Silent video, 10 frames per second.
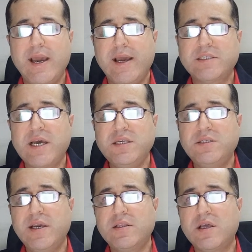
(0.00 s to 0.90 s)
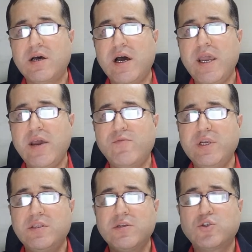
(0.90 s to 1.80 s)
as I said, I have
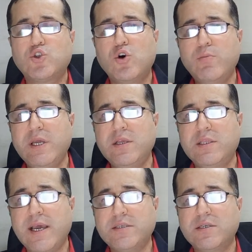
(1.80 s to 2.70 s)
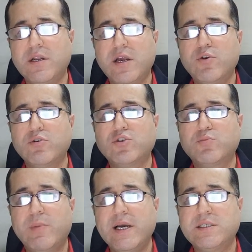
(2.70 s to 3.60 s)
written so many test
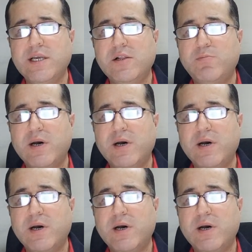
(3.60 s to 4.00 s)
scenarios myself,